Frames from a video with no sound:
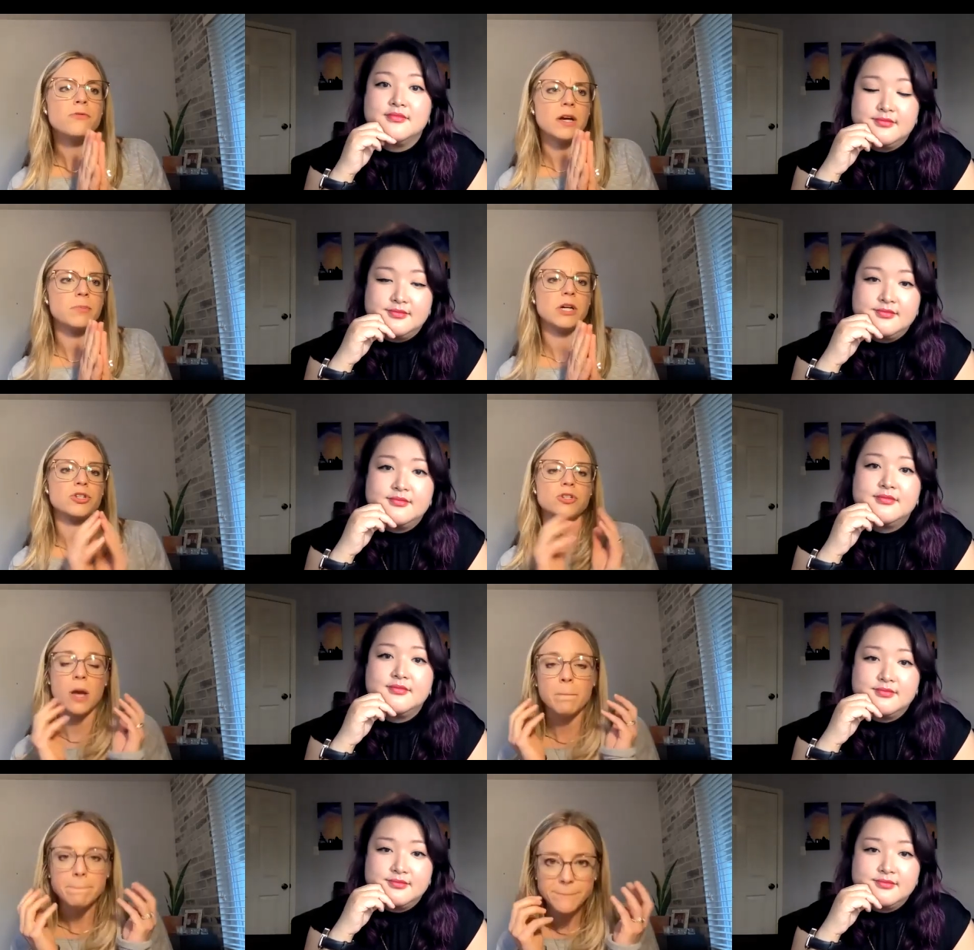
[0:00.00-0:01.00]
Speaker 1: unfair
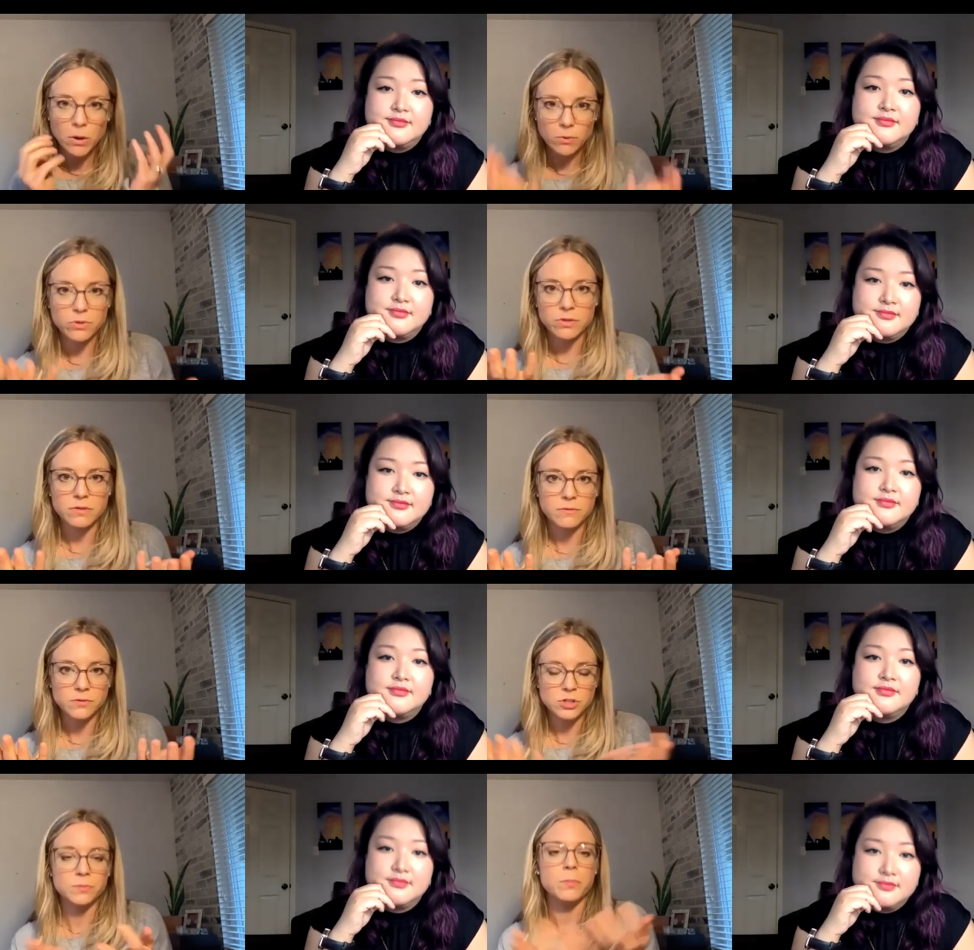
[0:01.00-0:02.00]
pressures on both
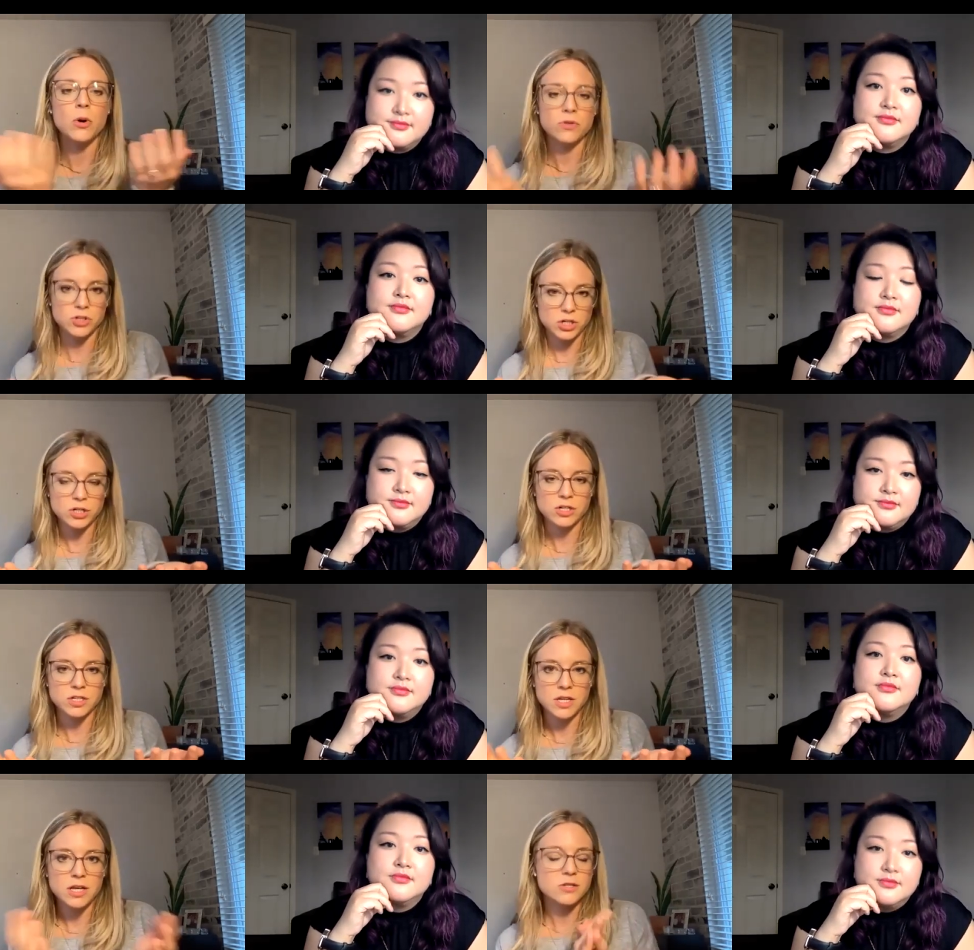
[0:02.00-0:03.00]
to both
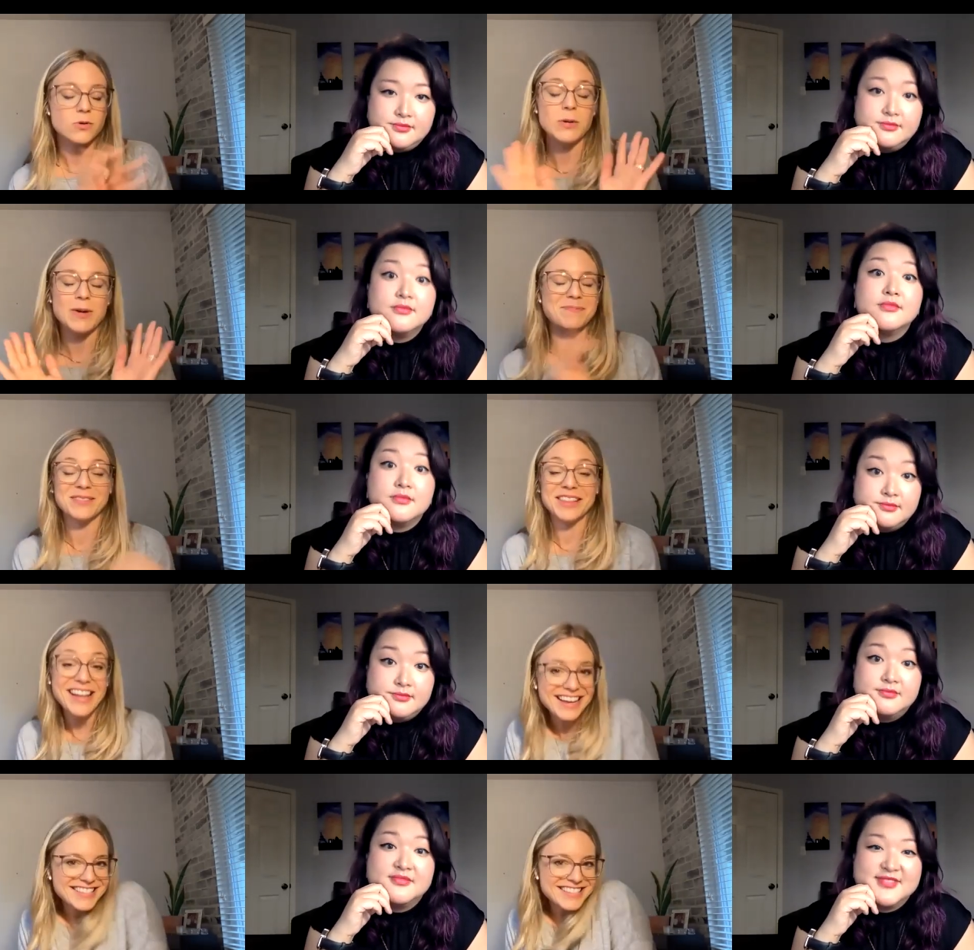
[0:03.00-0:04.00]
genders. So anyway,
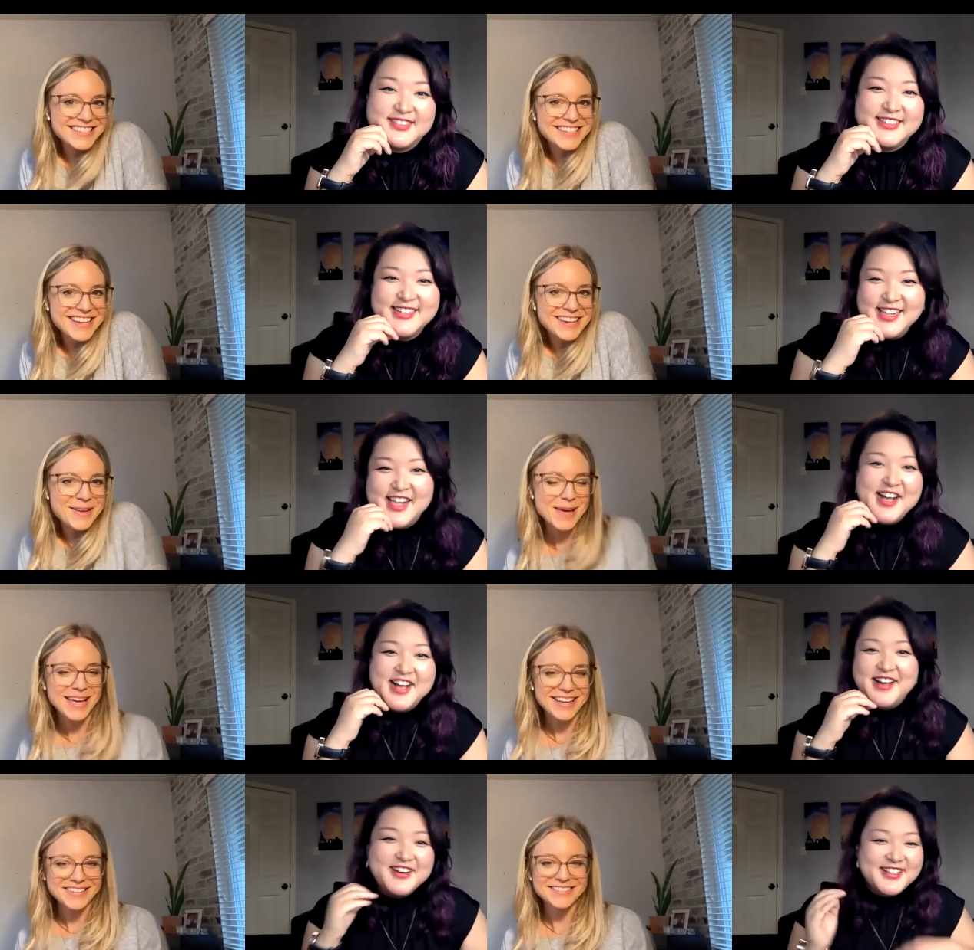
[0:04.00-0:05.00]
lots to talk
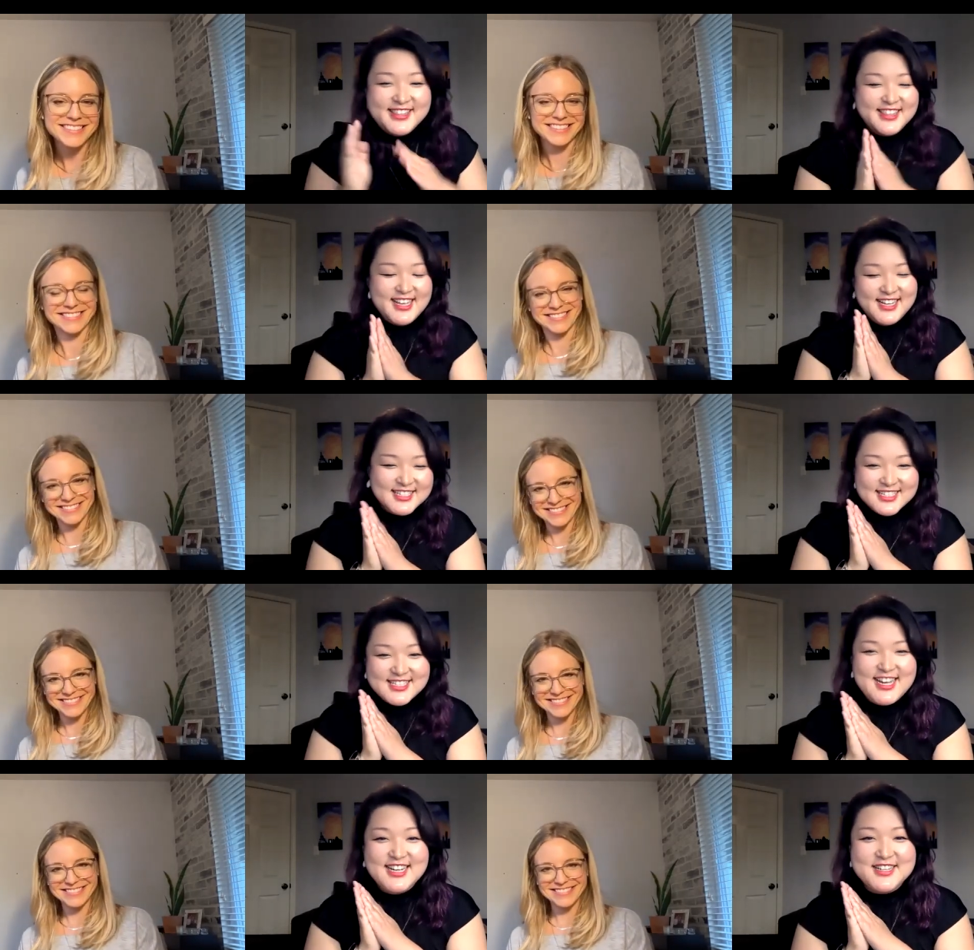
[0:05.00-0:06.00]
about.
Speaker 2: Lots
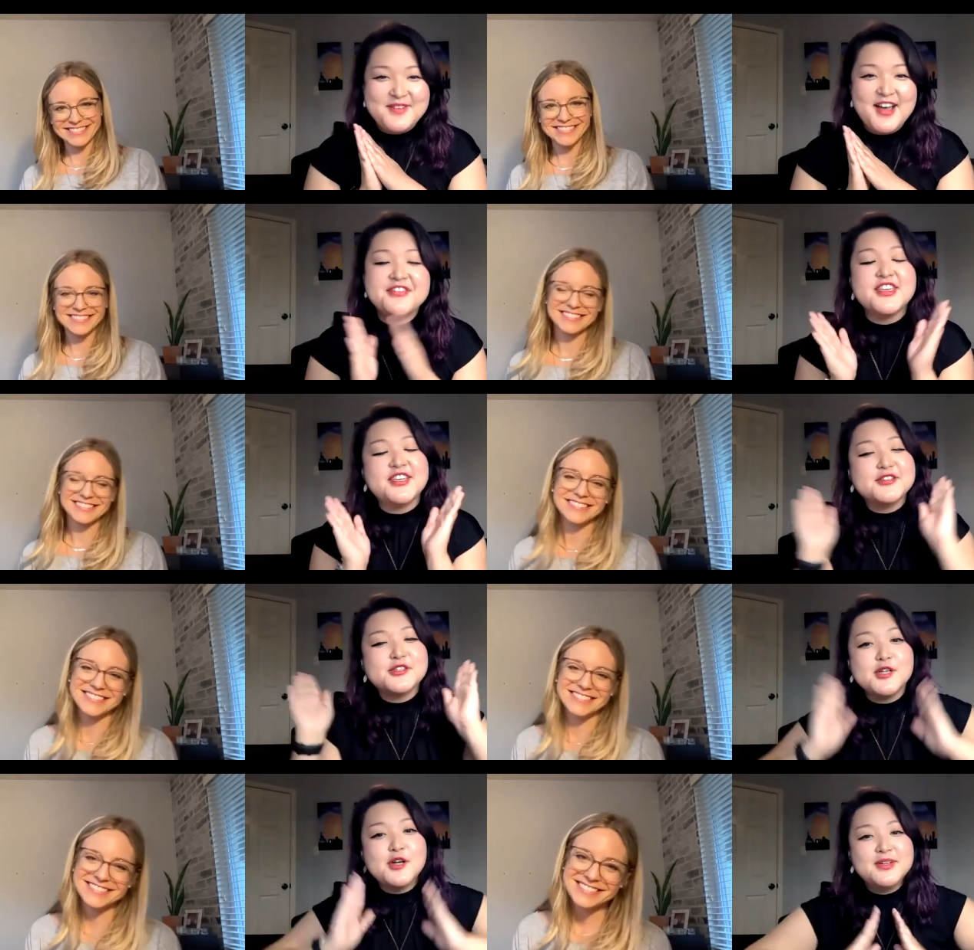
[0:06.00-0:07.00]
to talk about. Thank you
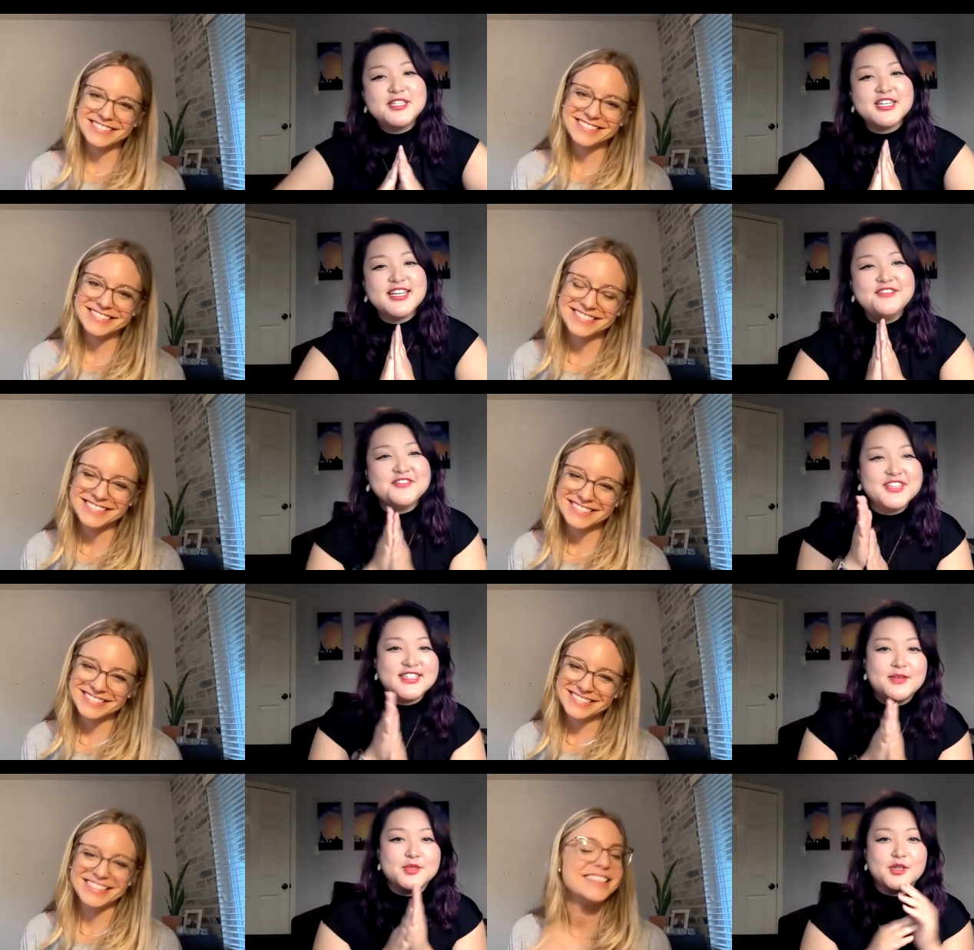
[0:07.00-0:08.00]
so much again for
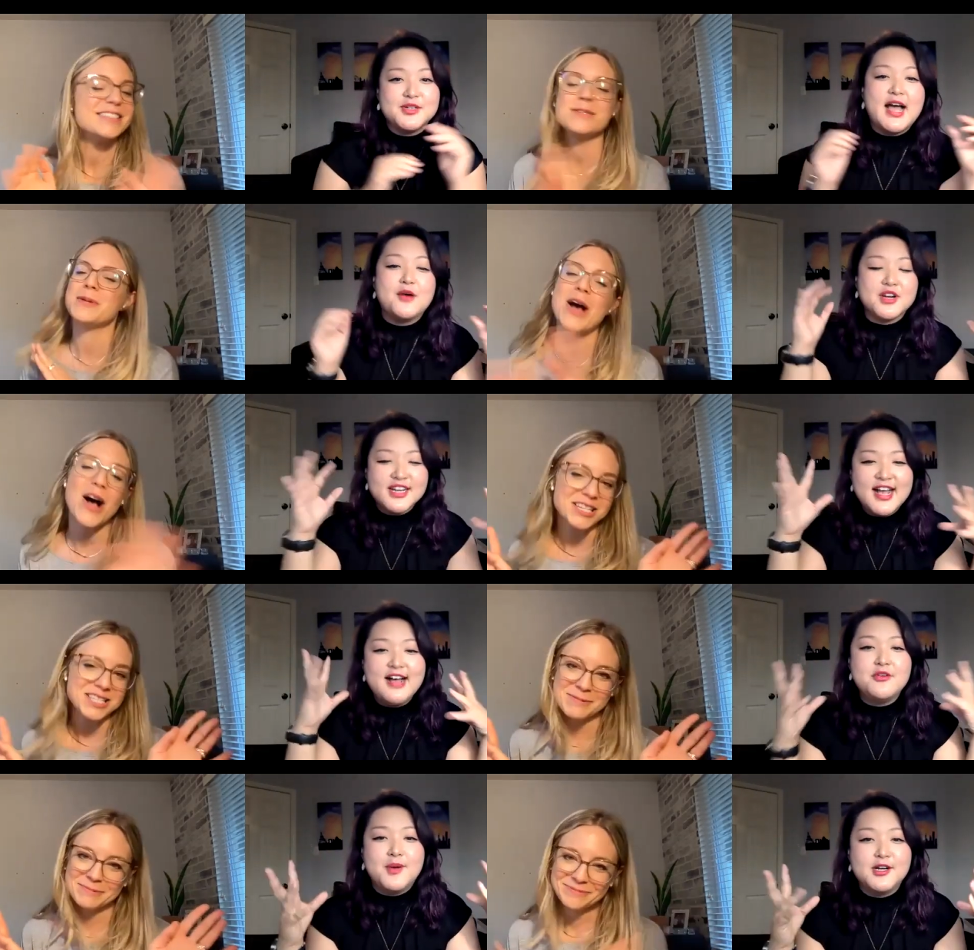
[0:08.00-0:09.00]
this episode. Yeah, we're gonna have awesome.